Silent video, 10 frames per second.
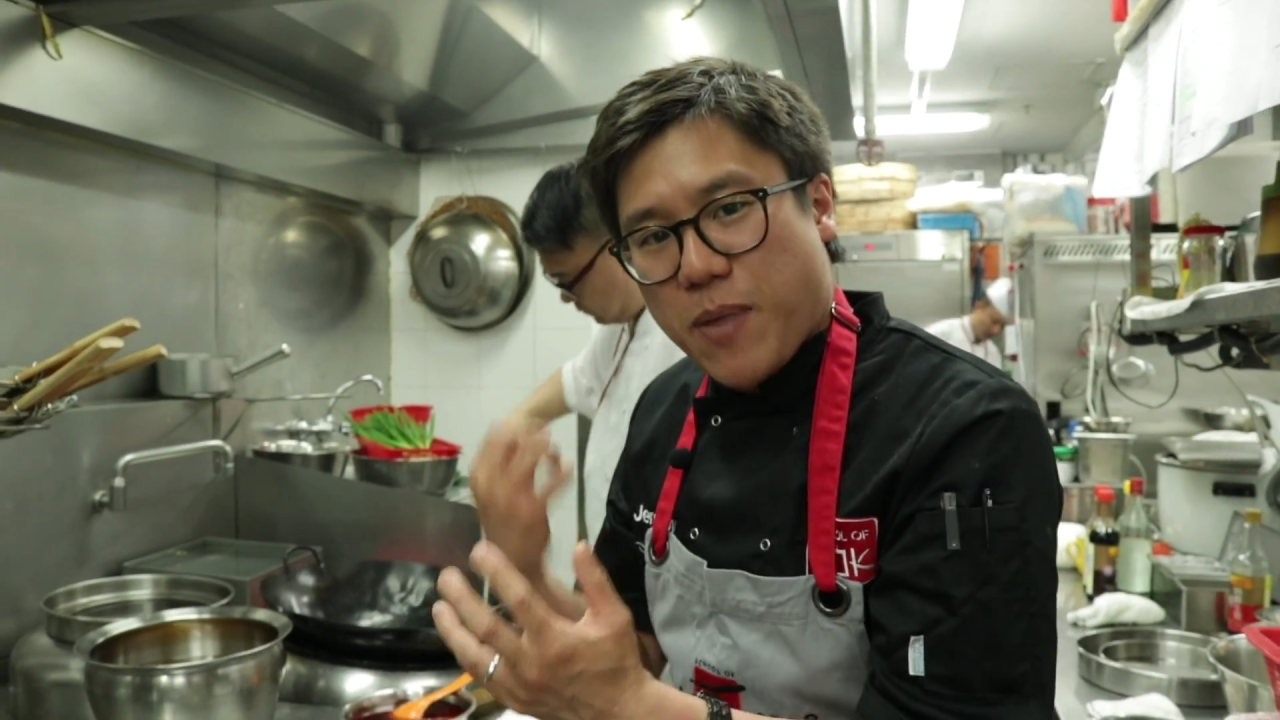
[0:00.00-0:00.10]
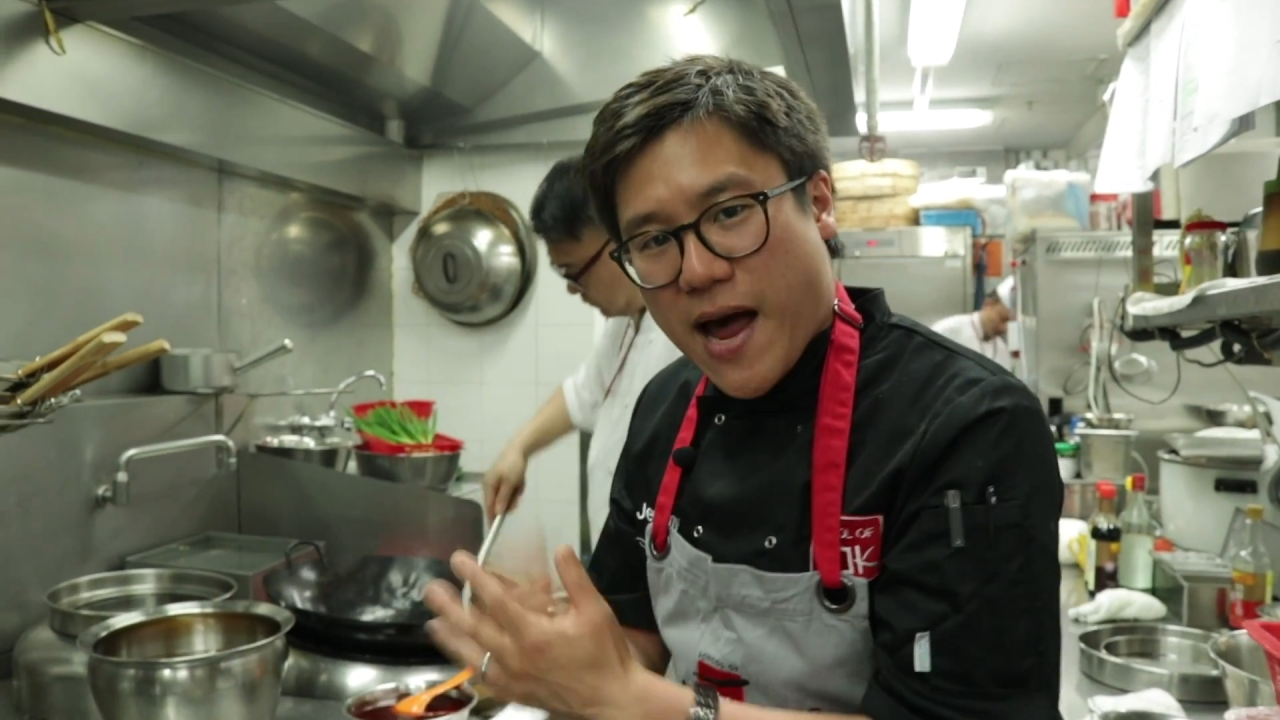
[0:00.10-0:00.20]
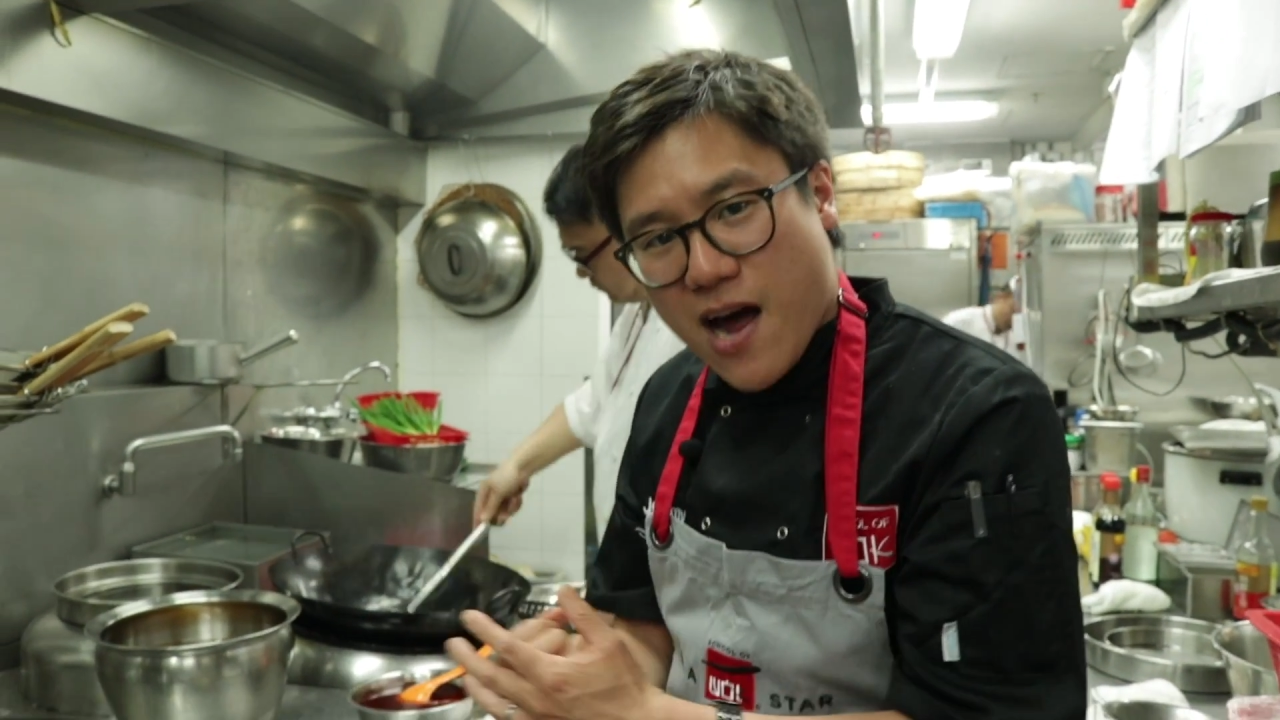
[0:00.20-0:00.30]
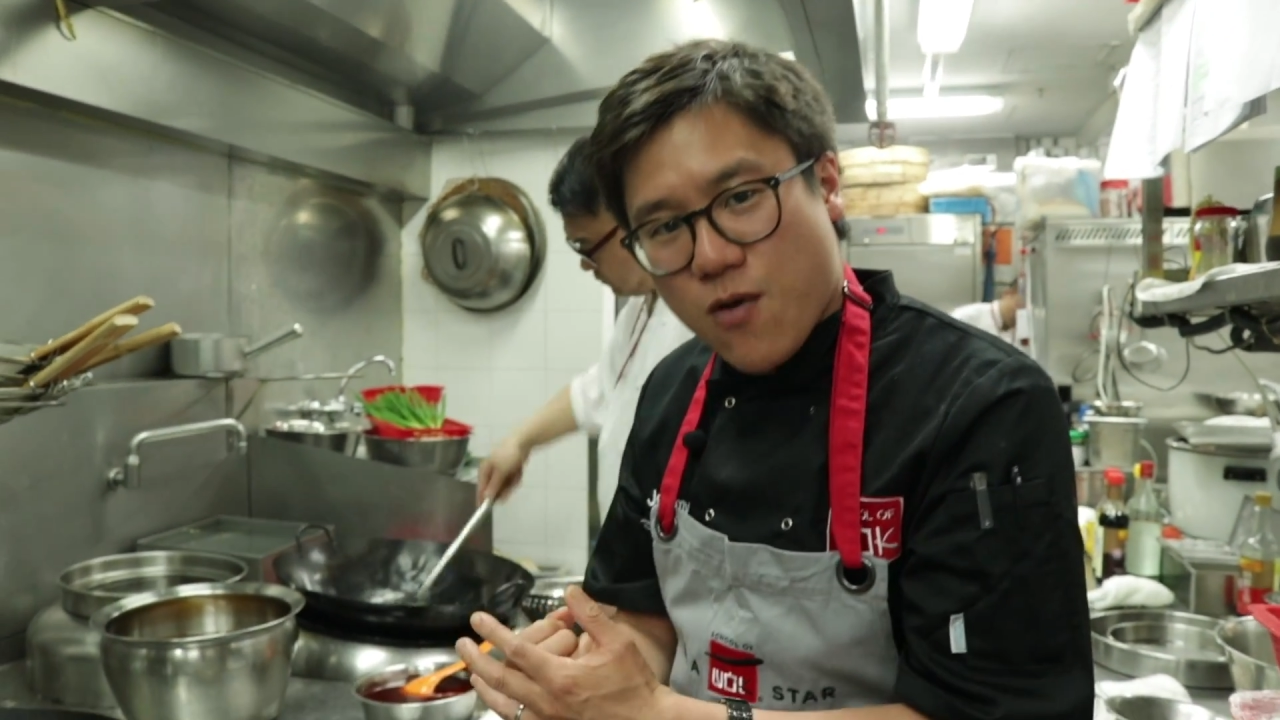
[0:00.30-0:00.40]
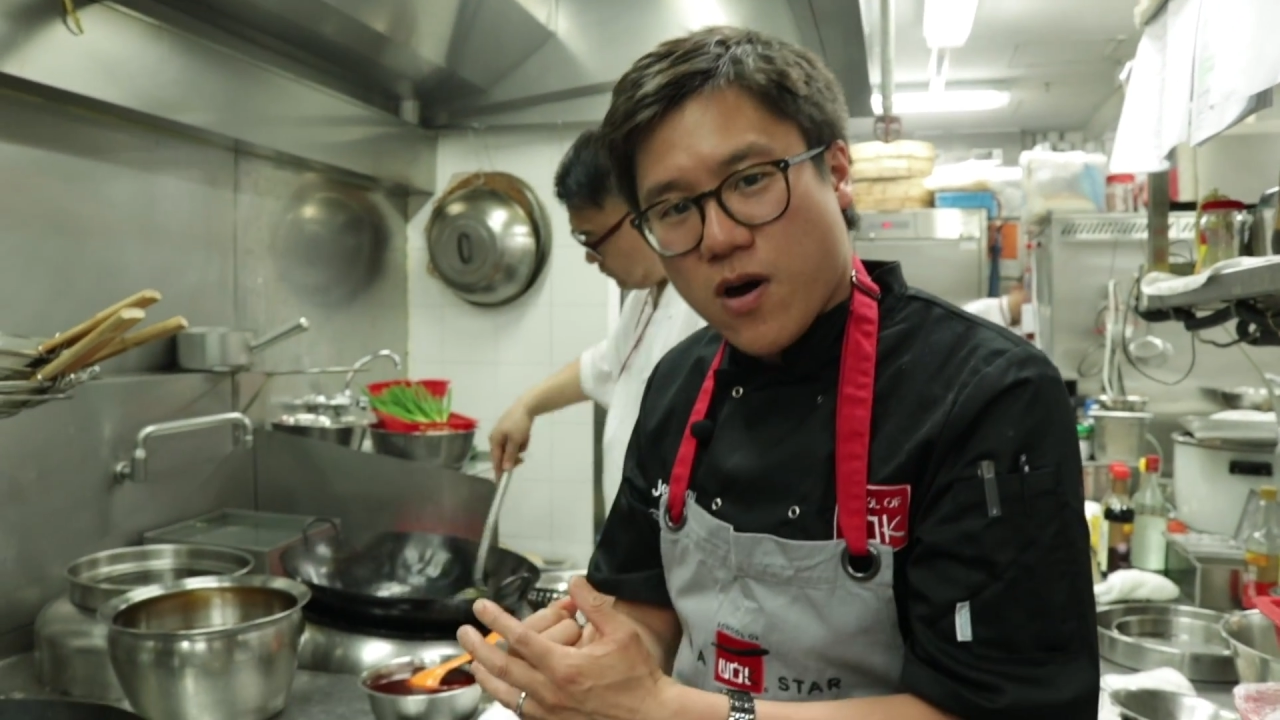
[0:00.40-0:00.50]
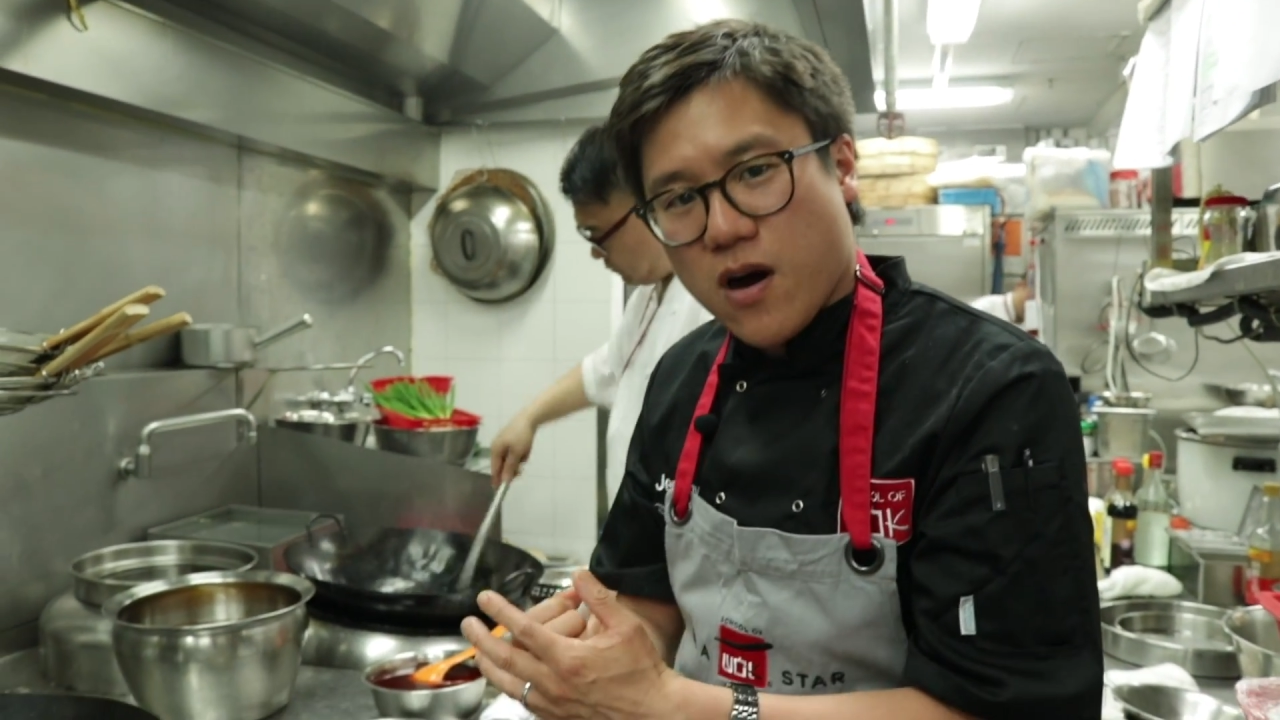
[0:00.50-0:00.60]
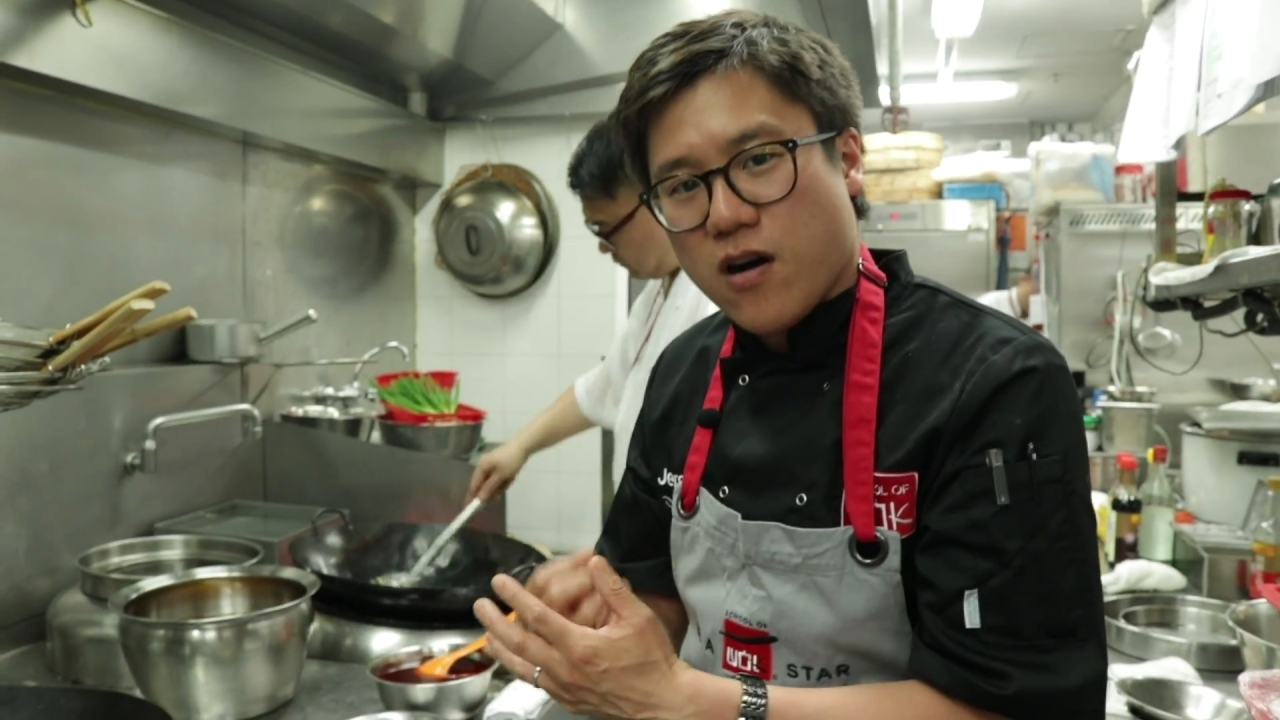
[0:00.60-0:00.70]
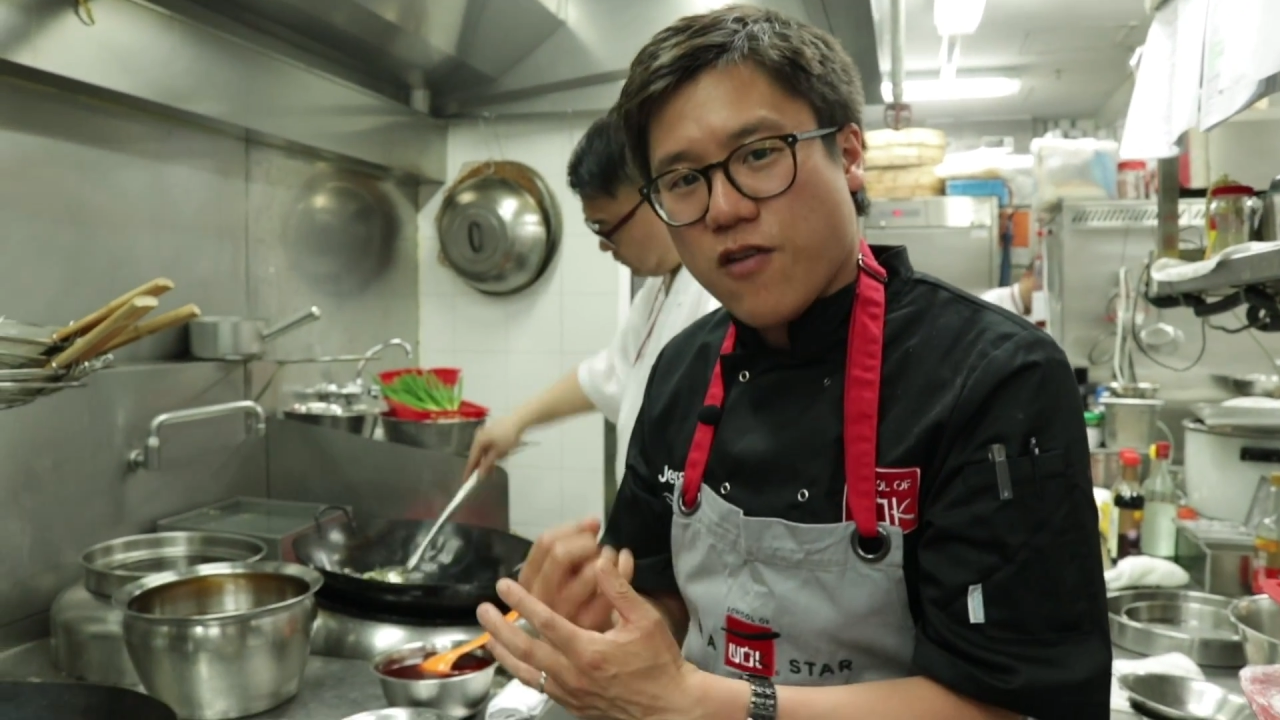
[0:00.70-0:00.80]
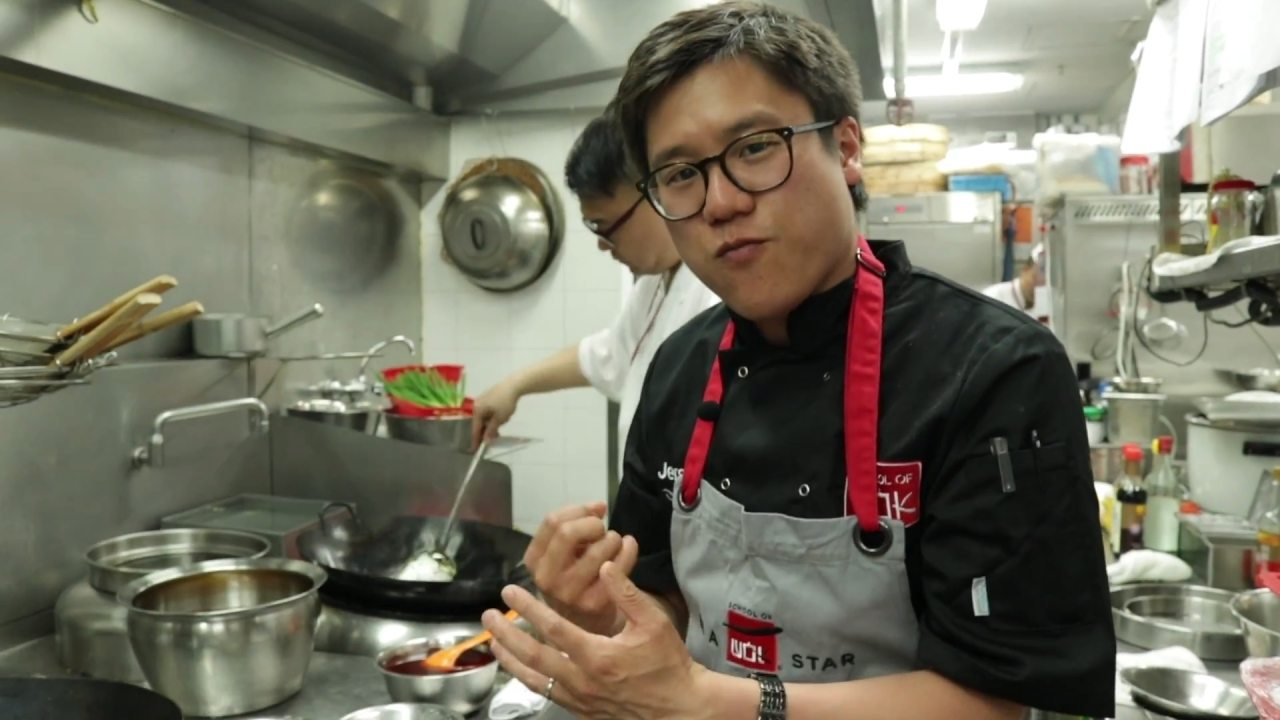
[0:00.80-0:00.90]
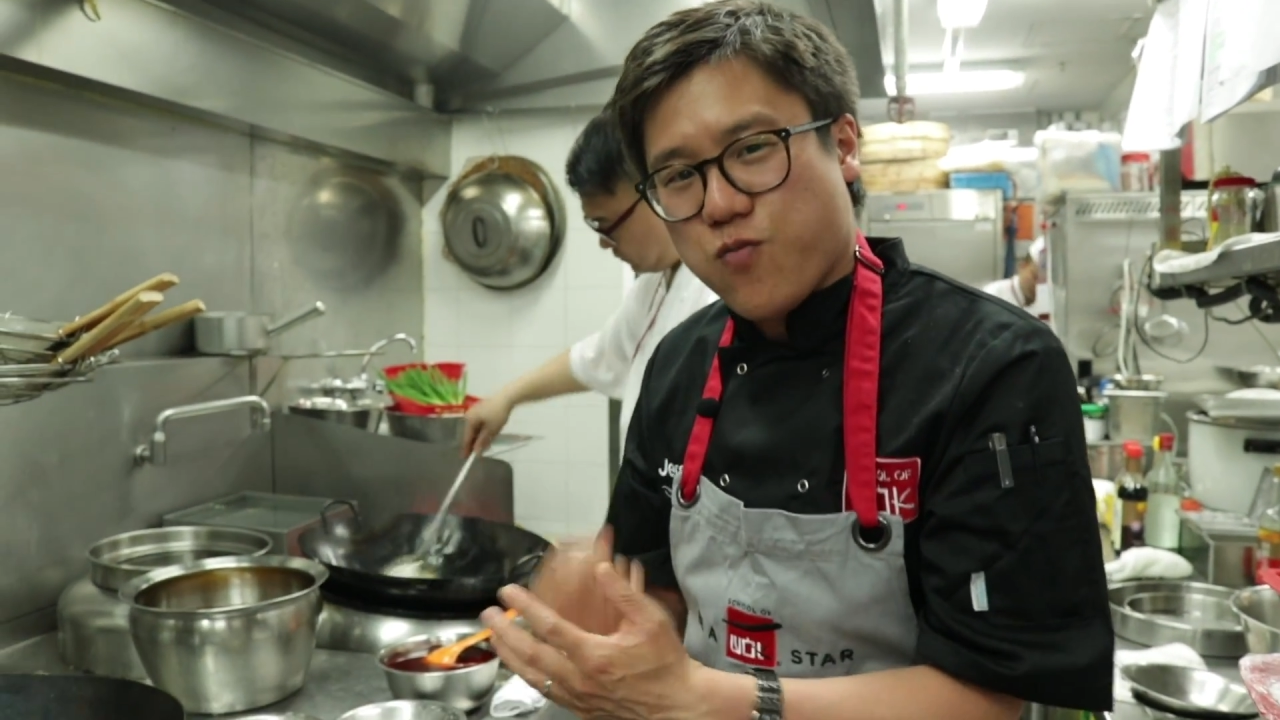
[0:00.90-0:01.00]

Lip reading: power of